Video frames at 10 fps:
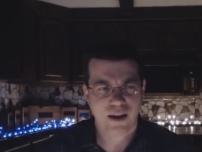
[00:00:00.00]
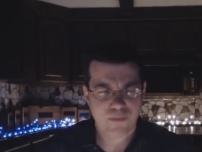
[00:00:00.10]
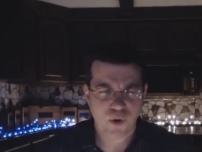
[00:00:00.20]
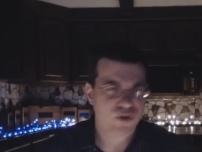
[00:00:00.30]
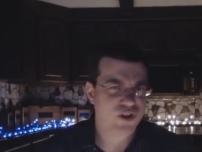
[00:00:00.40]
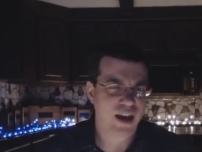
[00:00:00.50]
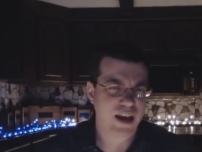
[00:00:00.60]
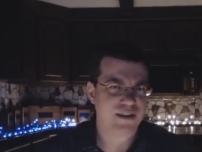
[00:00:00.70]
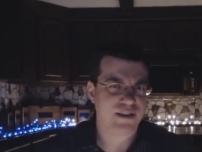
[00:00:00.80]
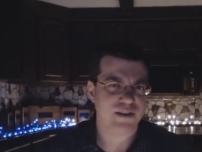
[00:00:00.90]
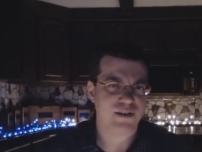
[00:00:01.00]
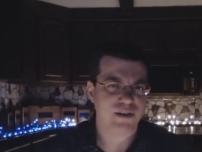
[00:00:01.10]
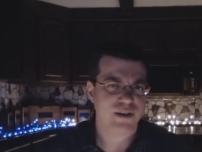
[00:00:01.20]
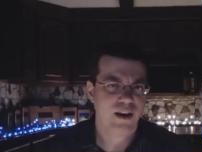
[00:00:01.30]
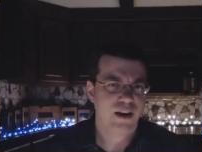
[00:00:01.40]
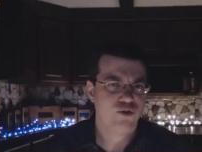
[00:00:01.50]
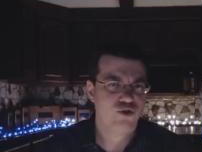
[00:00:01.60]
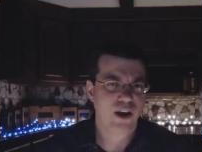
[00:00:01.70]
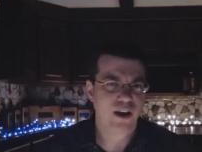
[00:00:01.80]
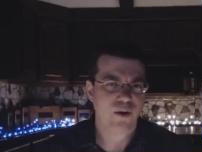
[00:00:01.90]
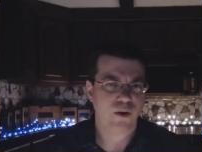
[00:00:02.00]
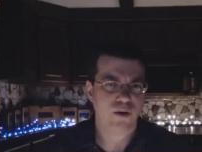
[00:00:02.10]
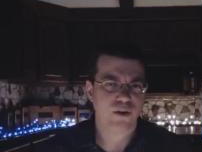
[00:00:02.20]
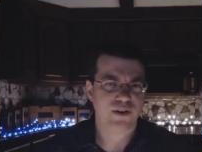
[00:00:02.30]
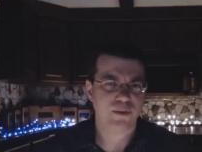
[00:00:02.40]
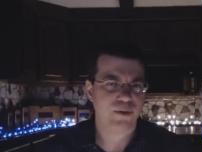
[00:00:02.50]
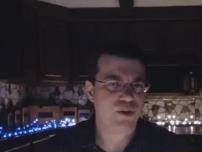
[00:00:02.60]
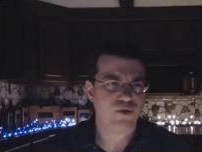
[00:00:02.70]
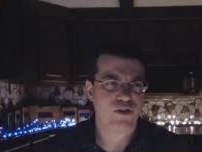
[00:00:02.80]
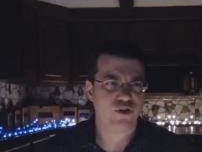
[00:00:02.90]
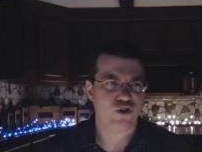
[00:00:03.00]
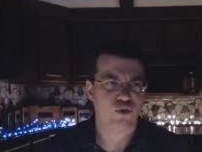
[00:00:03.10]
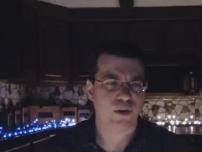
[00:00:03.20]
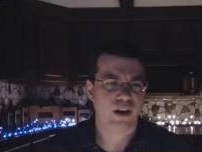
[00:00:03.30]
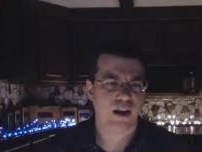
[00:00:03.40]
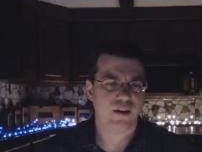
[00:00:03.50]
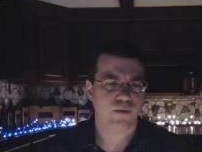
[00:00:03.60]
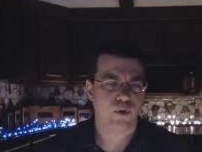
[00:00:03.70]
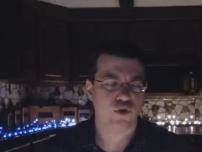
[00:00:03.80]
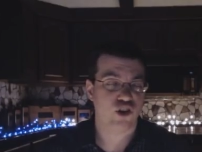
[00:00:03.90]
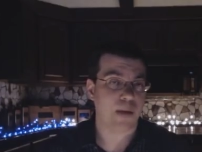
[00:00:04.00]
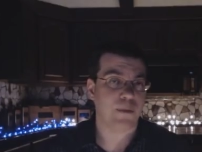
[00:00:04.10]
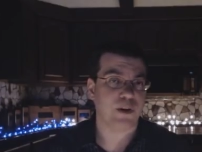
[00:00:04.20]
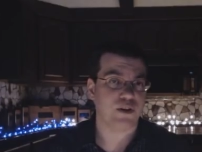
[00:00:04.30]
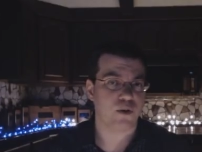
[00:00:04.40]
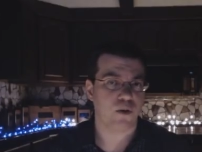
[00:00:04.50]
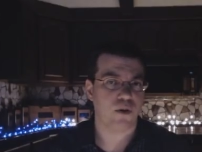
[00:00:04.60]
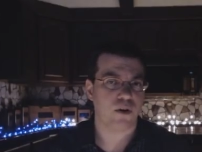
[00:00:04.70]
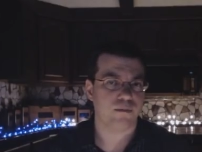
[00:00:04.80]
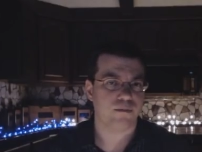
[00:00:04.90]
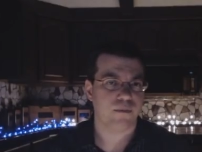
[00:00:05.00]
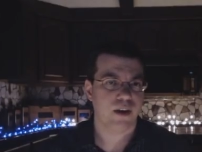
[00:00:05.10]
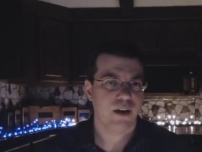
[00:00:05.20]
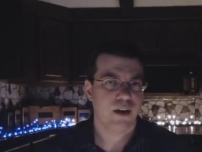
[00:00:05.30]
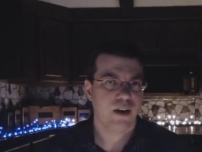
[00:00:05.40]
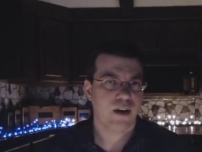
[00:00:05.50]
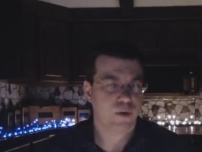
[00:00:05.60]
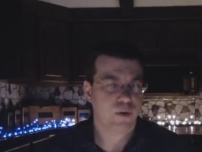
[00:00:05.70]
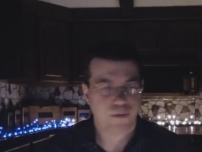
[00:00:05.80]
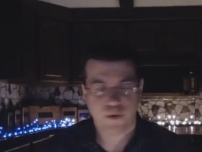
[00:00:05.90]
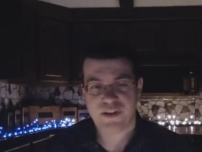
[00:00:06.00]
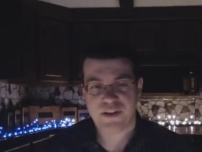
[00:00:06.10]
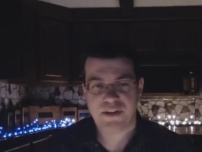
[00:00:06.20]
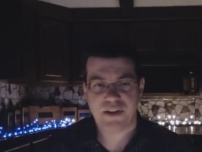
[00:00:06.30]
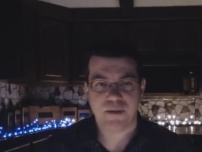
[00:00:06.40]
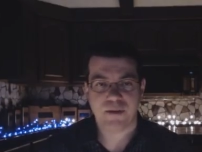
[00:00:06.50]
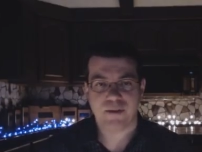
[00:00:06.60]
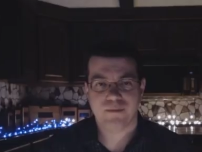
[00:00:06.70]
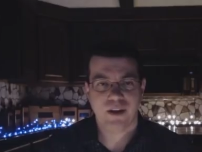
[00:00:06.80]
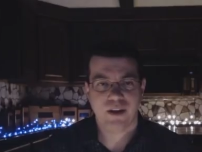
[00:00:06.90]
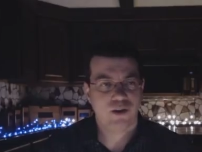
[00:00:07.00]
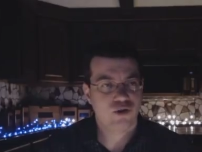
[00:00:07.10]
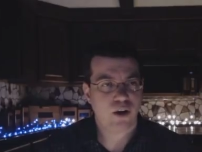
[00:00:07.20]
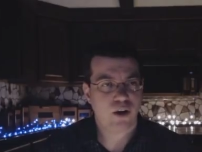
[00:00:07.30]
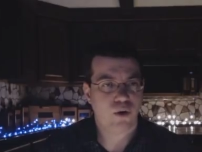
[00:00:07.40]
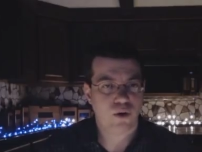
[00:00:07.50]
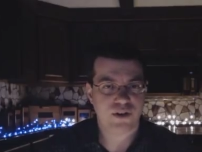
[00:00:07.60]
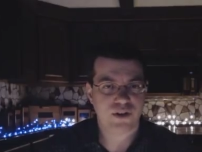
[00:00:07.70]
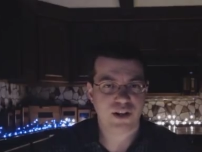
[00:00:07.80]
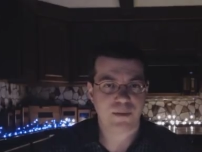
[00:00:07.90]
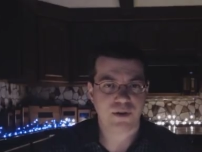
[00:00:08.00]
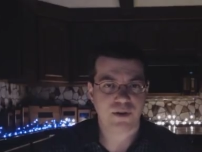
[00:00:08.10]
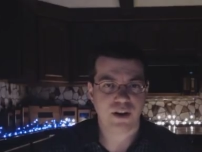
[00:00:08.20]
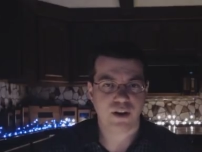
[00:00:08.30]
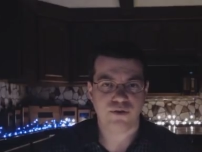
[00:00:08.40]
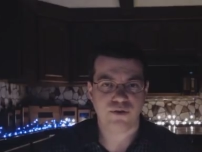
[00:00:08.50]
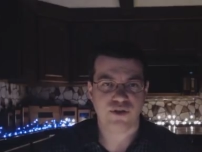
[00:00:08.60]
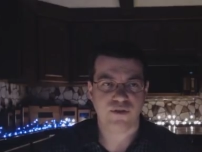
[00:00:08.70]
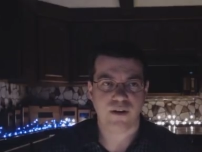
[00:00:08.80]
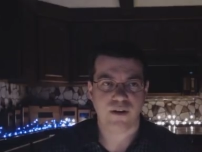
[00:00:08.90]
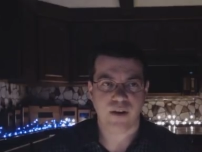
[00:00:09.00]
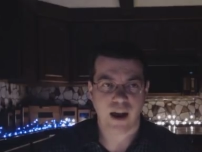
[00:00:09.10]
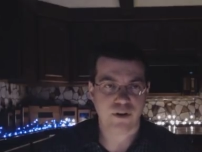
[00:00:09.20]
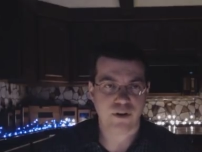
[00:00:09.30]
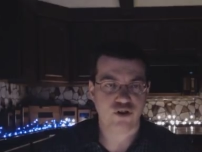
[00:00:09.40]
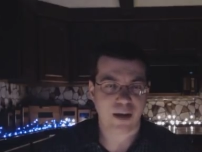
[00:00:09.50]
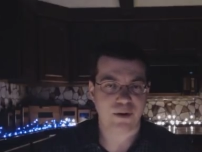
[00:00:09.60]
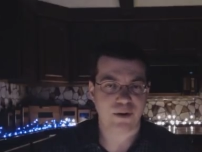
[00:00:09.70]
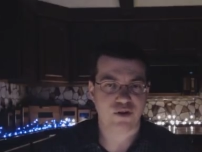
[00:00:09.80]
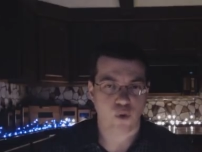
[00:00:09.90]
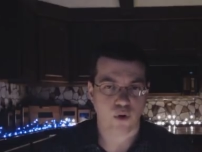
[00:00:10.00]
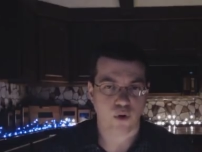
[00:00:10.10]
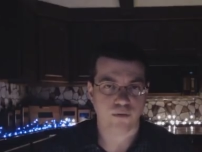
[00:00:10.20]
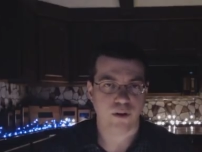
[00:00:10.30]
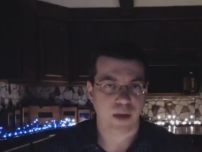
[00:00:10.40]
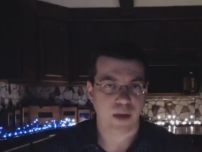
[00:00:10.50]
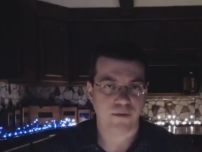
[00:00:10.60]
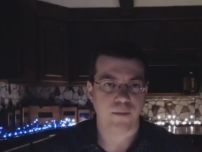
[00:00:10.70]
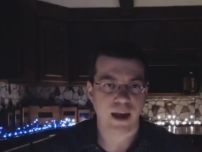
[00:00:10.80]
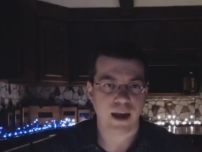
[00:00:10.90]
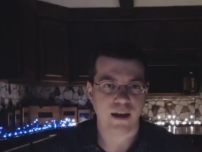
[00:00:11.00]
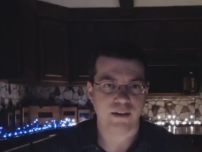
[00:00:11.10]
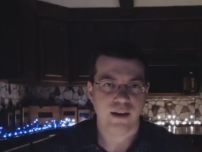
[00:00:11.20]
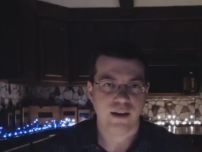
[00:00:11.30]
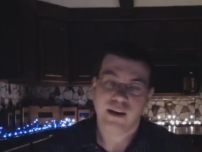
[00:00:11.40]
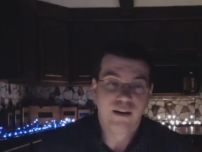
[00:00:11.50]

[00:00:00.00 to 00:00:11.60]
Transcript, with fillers: and in most cases, J-horror is simply used as shorthand for Japanese horror. When referring to cinema, J-horror is typically inclusive of every Japanese horror film ever made,